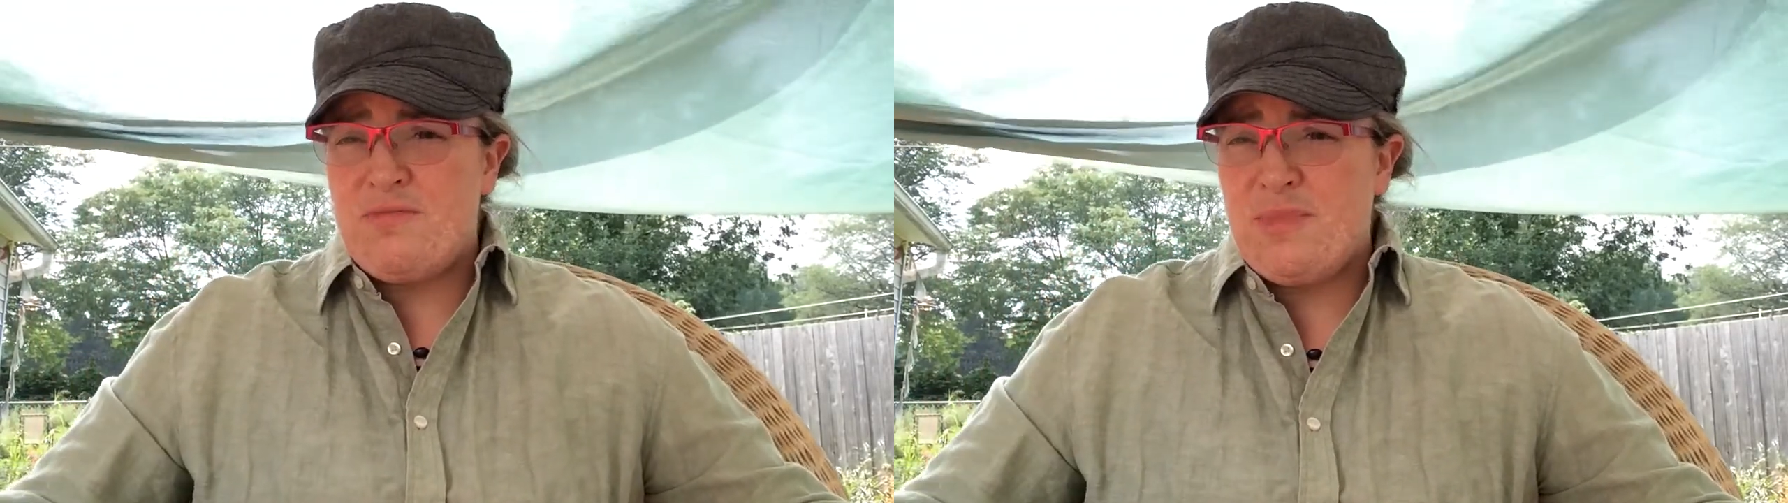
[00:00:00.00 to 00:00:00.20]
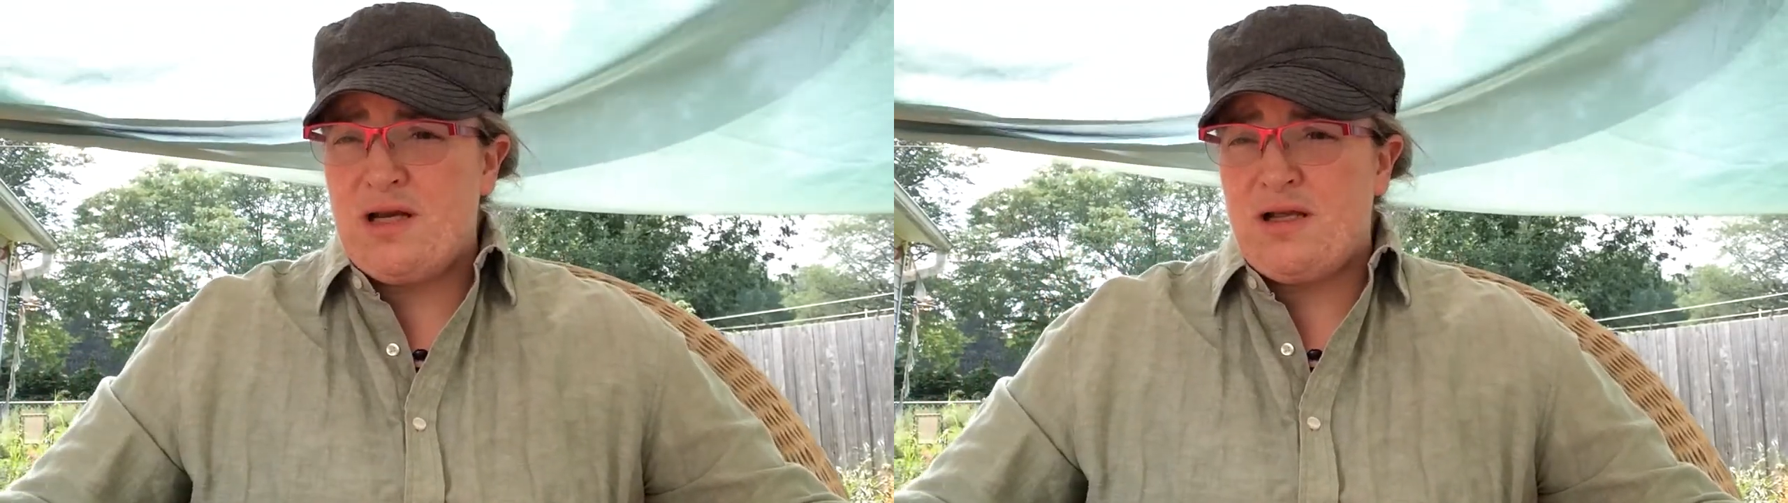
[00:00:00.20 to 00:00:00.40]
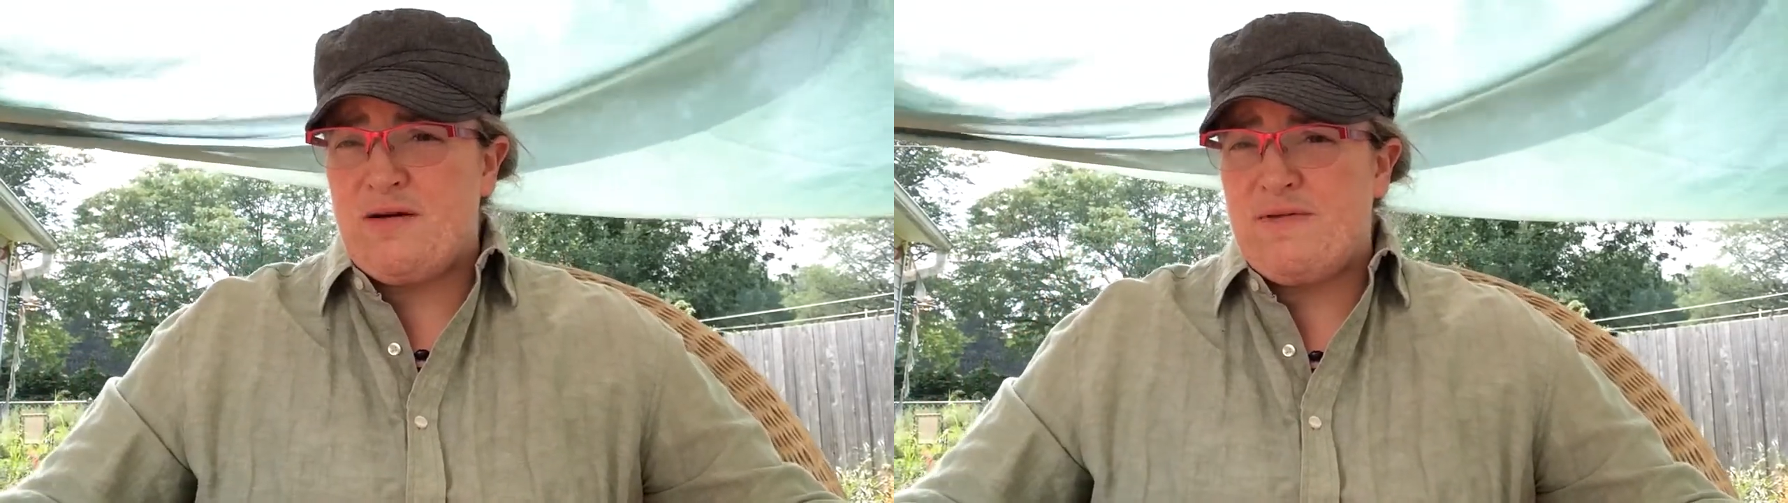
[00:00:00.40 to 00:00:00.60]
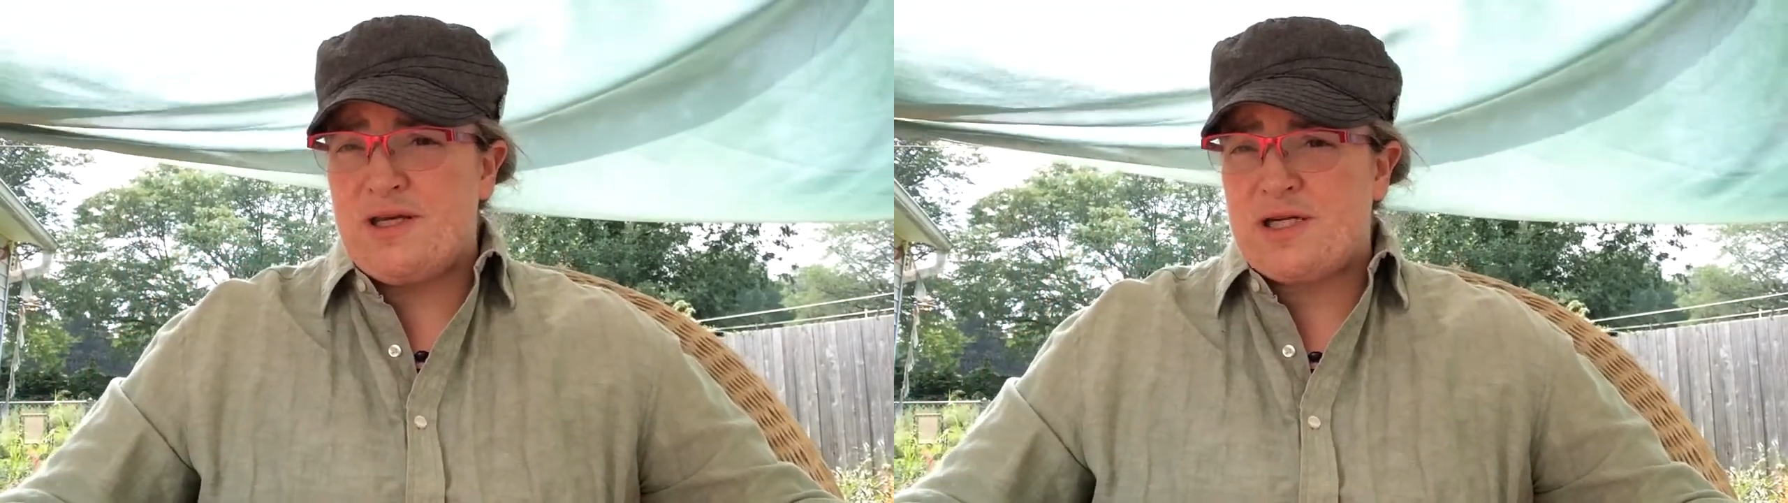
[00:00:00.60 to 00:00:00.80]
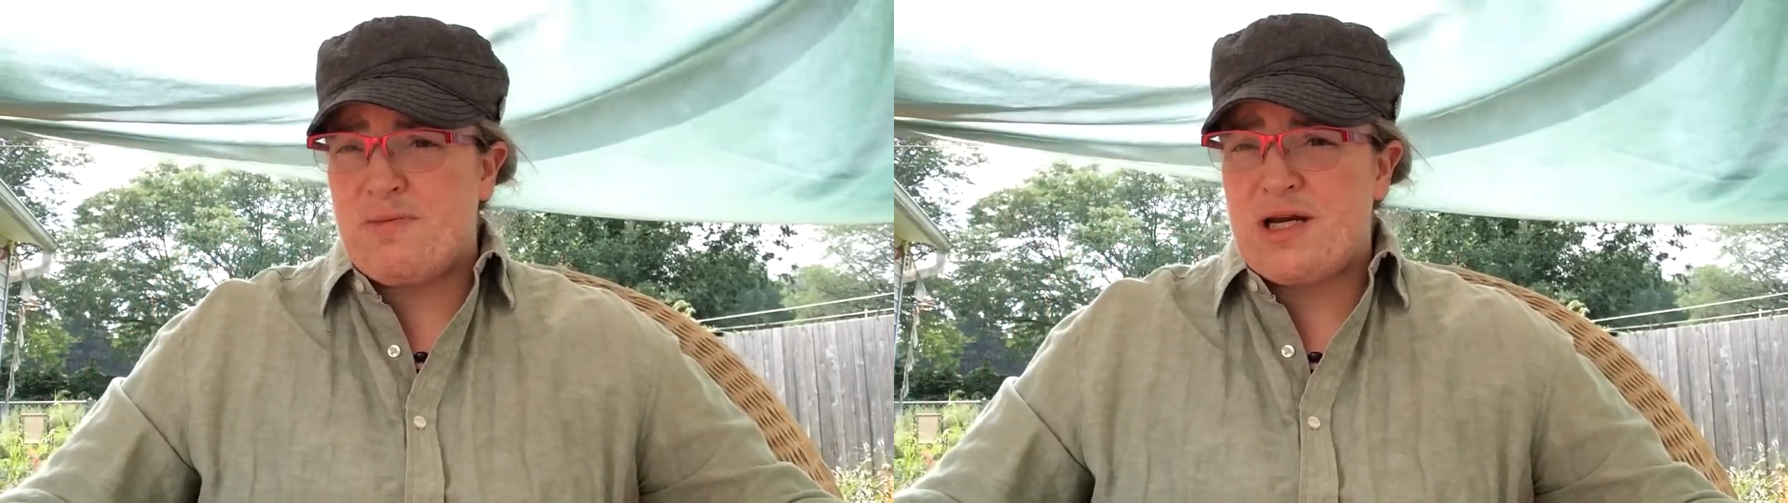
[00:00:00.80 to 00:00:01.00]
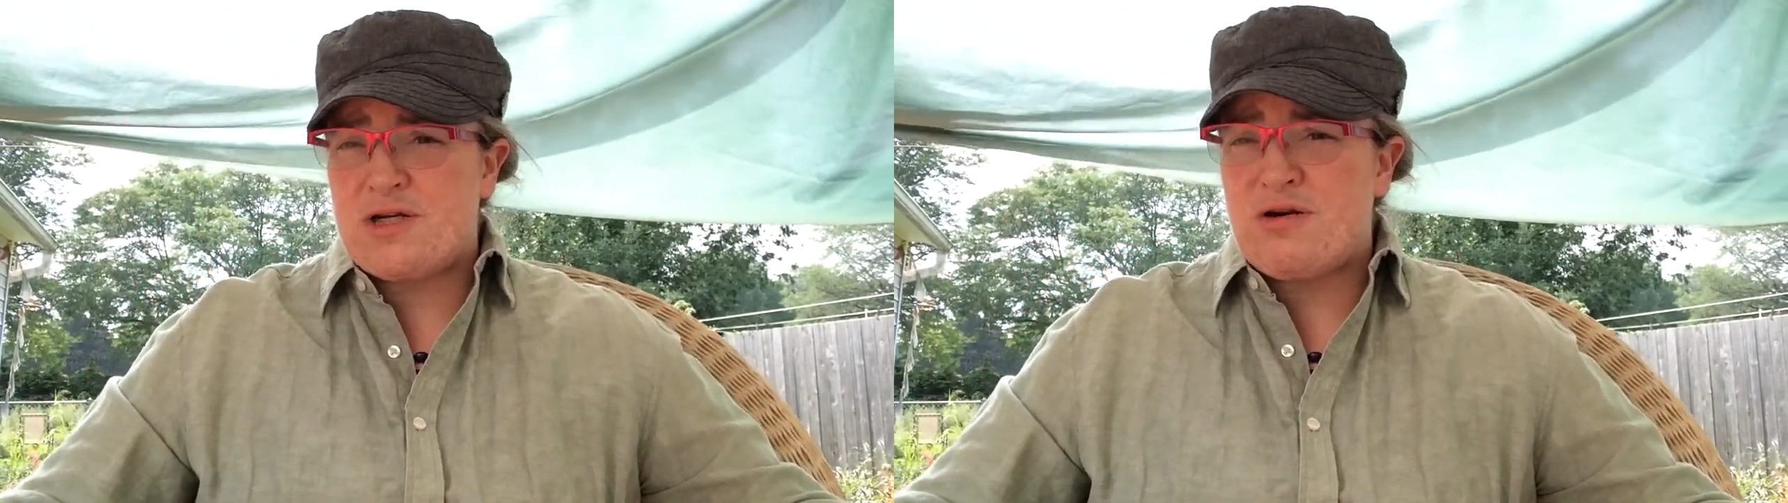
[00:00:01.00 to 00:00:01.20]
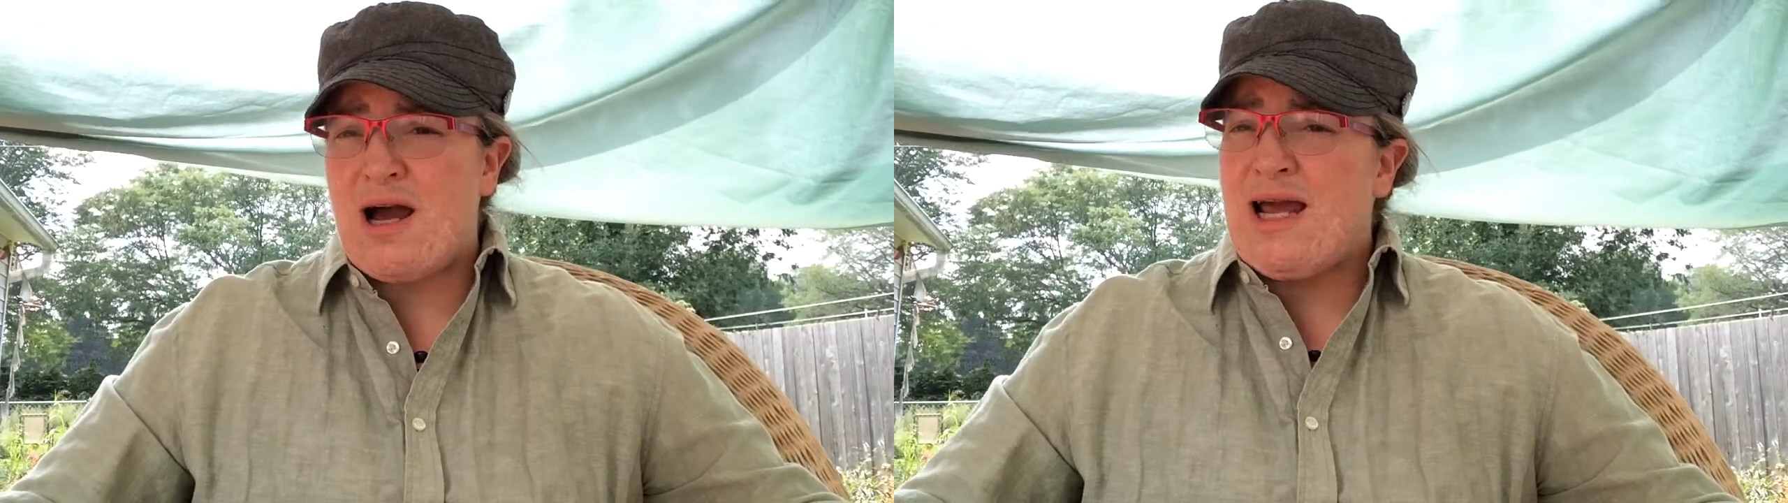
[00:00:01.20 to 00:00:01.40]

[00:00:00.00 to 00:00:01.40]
the middle of the semester.